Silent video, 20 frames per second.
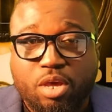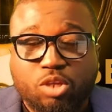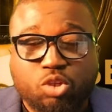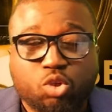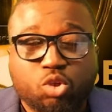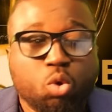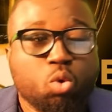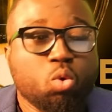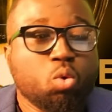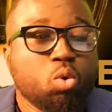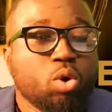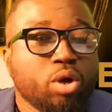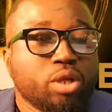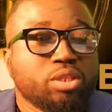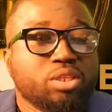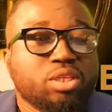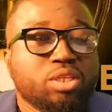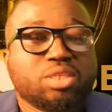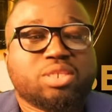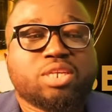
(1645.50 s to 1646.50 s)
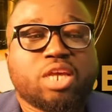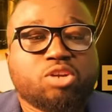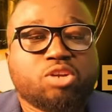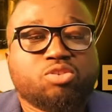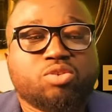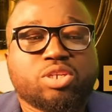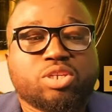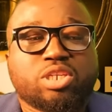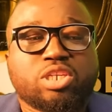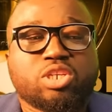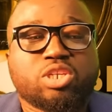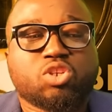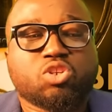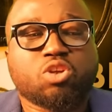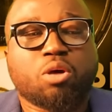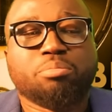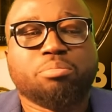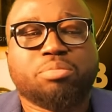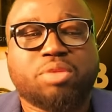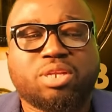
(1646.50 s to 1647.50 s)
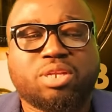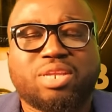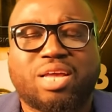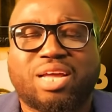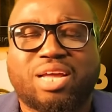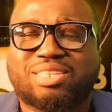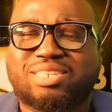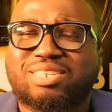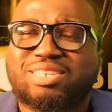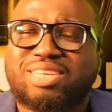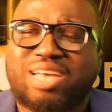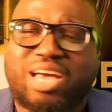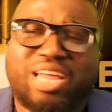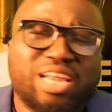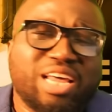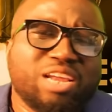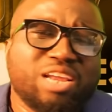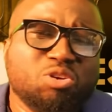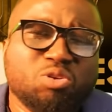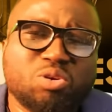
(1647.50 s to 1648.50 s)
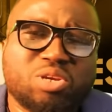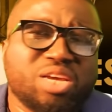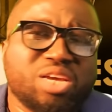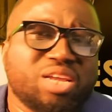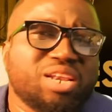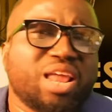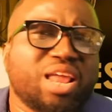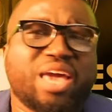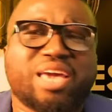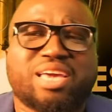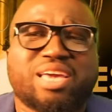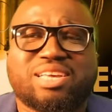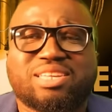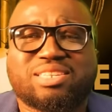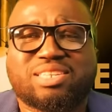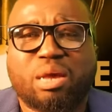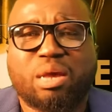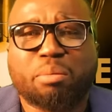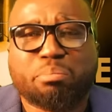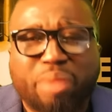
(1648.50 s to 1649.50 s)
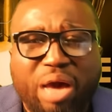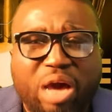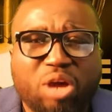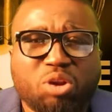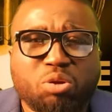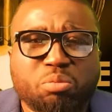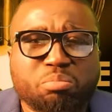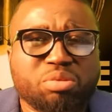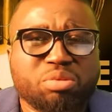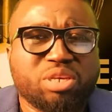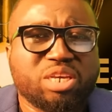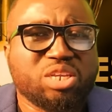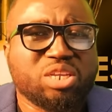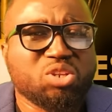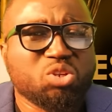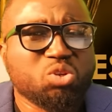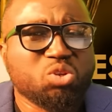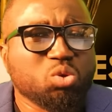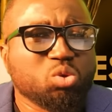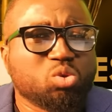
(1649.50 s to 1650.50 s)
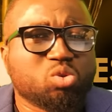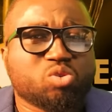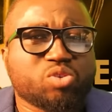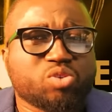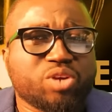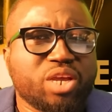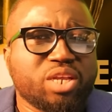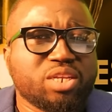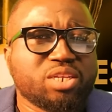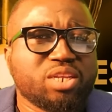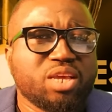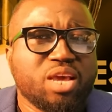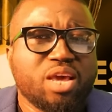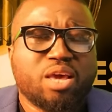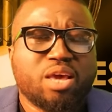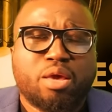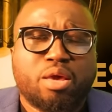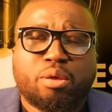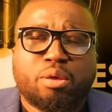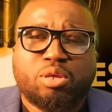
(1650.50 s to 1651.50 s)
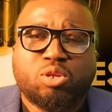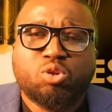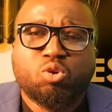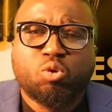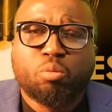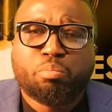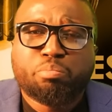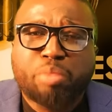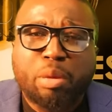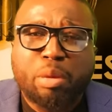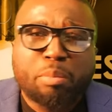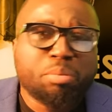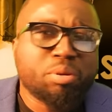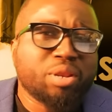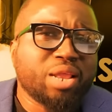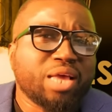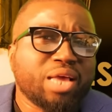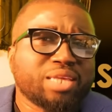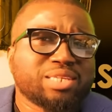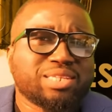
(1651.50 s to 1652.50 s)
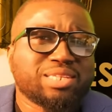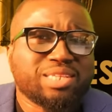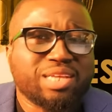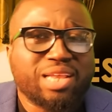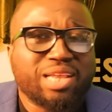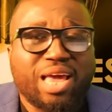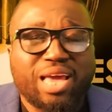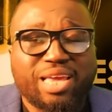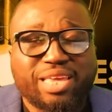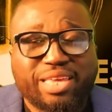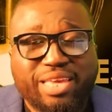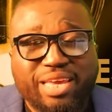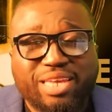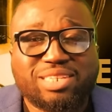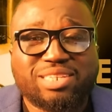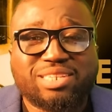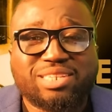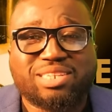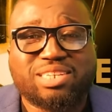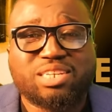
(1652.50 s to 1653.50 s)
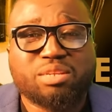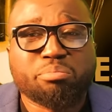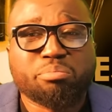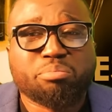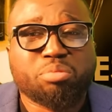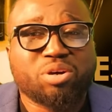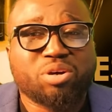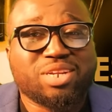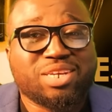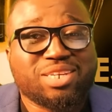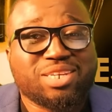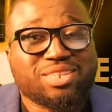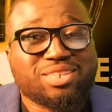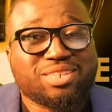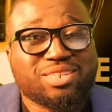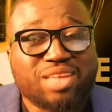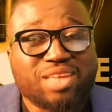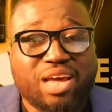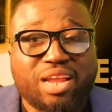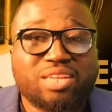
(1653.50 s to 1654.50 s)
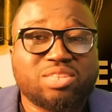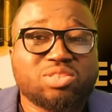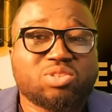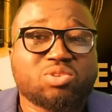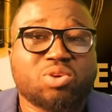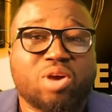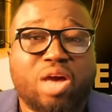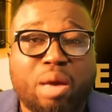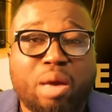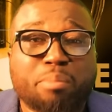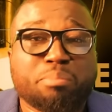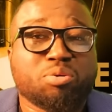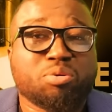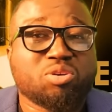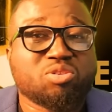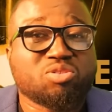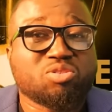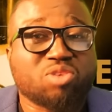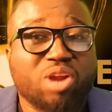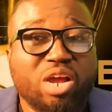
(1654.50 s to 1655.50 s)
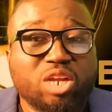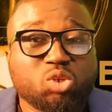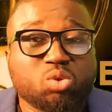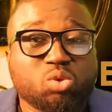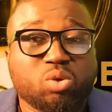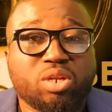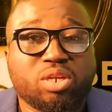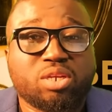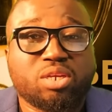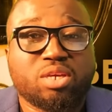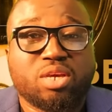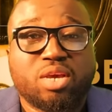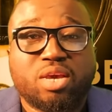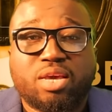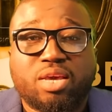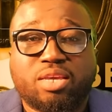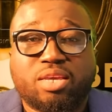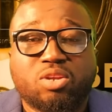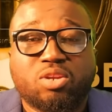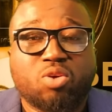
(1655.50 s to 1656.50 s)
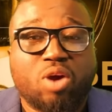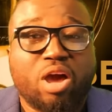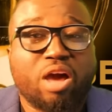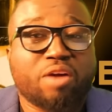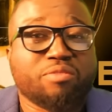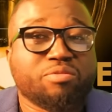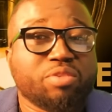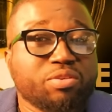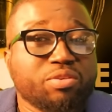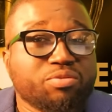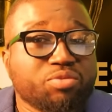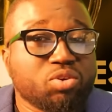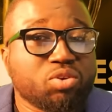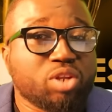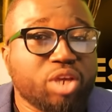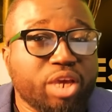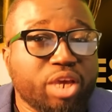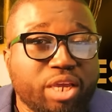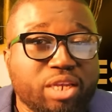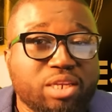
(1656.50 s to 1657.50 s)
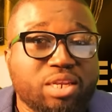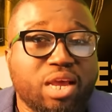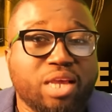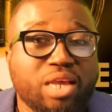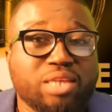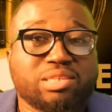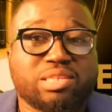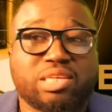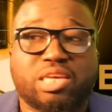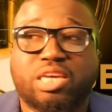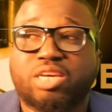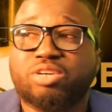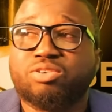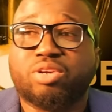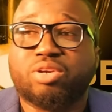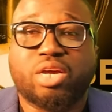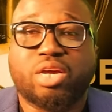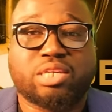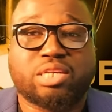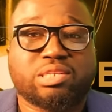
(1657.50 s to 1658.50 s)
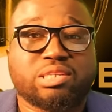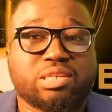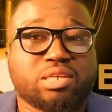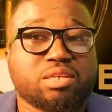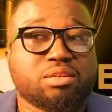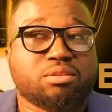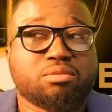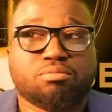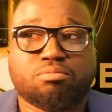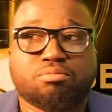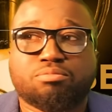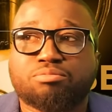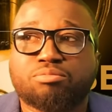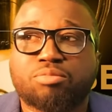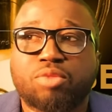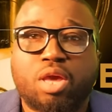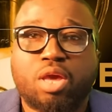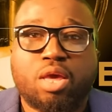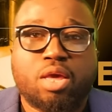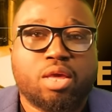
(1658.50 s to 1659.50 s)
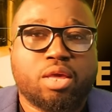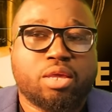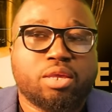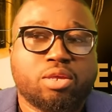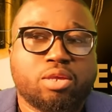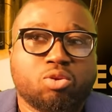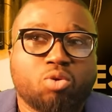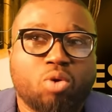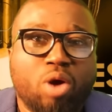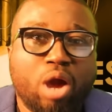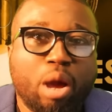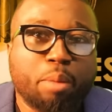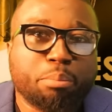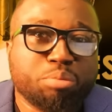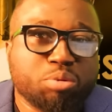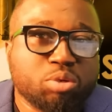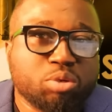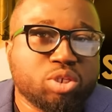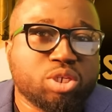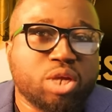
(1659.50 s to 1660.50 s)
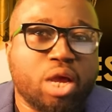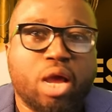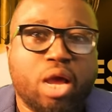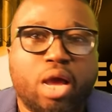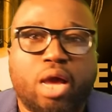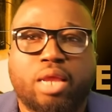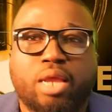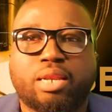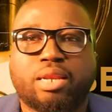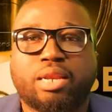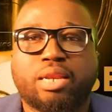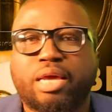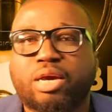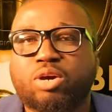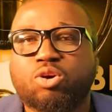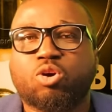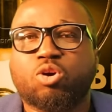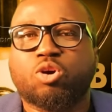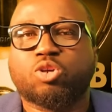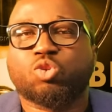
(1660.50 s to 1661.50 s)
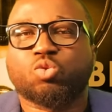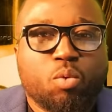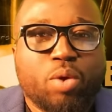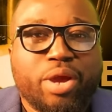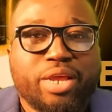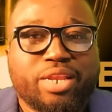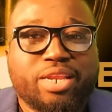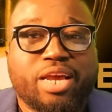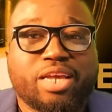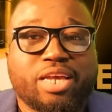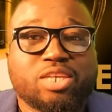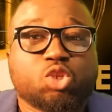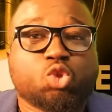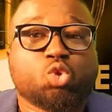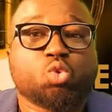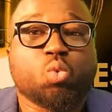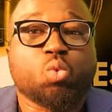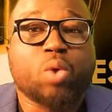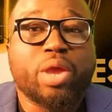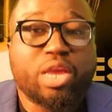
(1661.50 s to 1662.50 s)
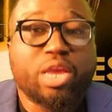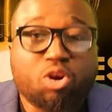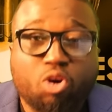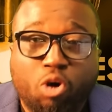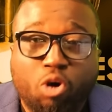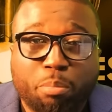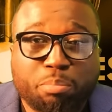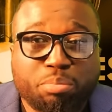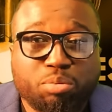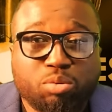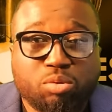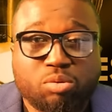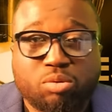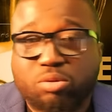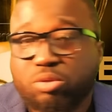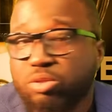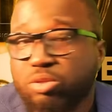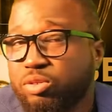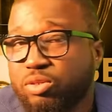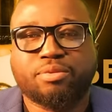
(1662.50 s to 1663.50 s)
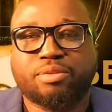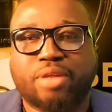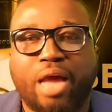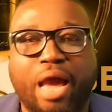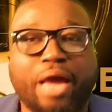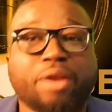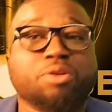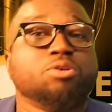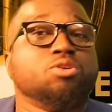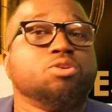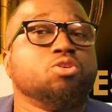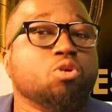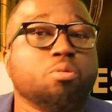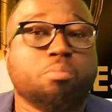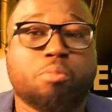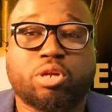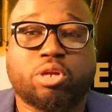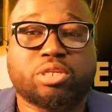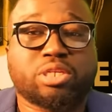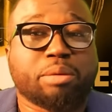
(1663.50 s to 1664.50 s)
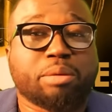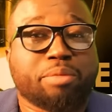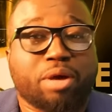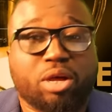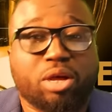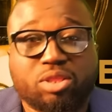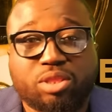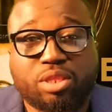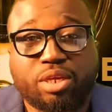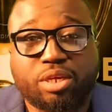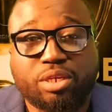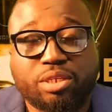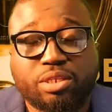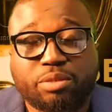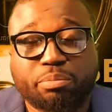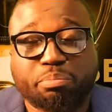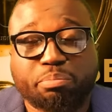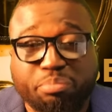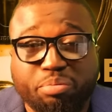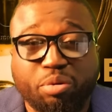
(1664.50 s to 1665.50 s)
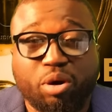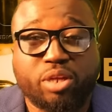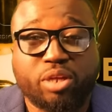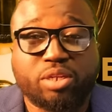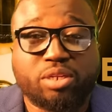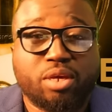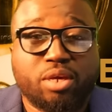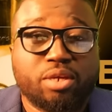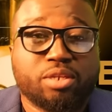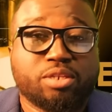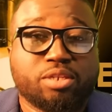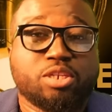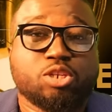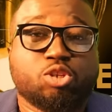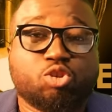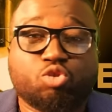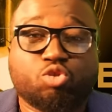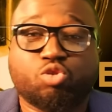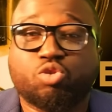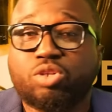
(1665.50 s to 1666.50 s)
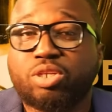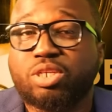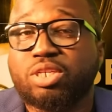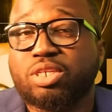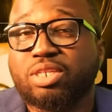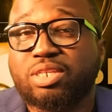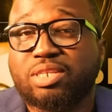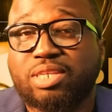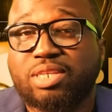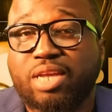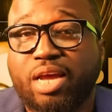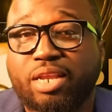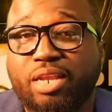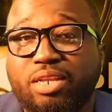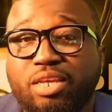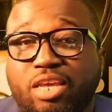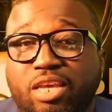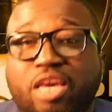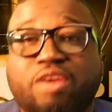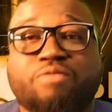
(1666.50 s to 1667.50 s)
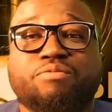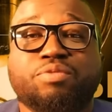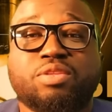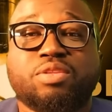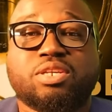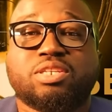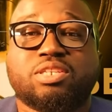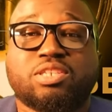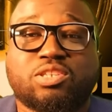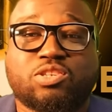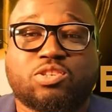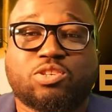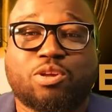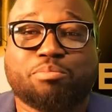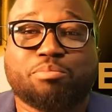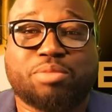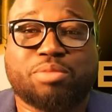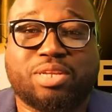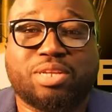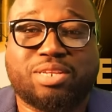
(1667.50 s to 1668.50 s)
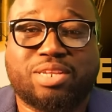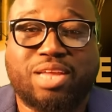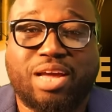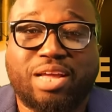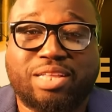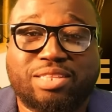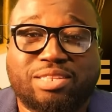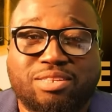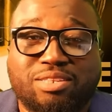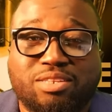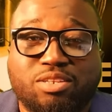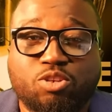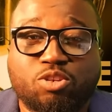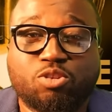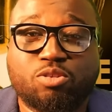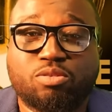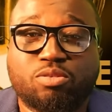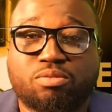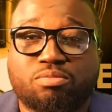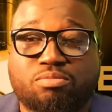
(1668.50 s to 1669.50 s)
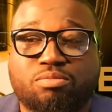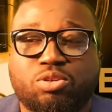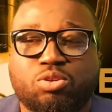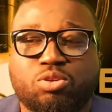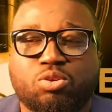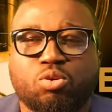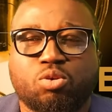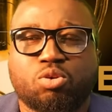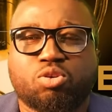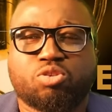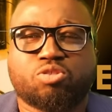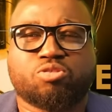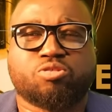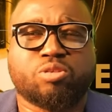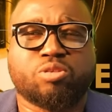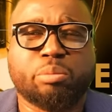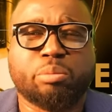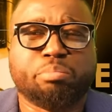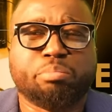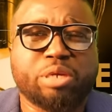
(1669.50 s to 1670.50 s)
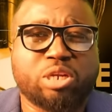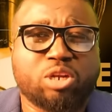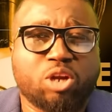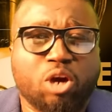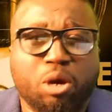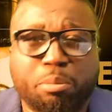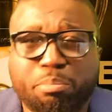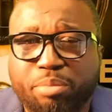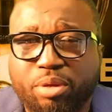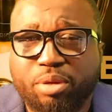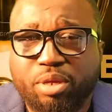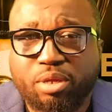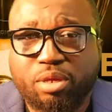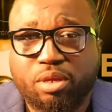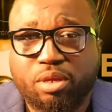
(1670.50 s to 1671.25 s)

So this addresses something that's kind of looking like it's about to be a new trend. You know, people are still against it, but it's starting to happen gradually. You know, I've even heard there's areas in, you know, Abuja and Lagos where there are swing couples. I don't know much about this, but the truth is that if this is something that's, you know, creeping up,